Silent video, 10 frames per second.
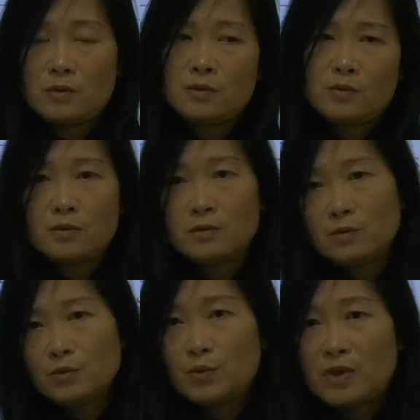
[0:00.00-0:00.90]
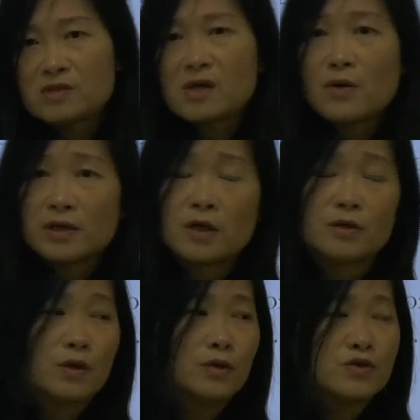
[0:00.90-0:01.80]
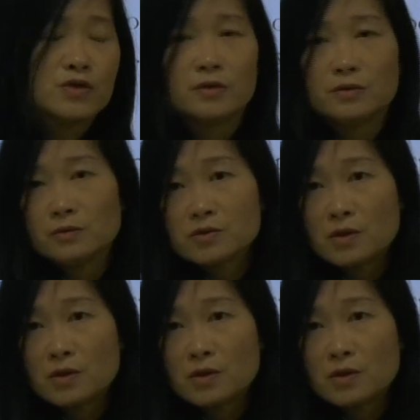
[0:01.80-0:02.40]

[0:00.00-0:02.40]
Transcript: who result in conclusion.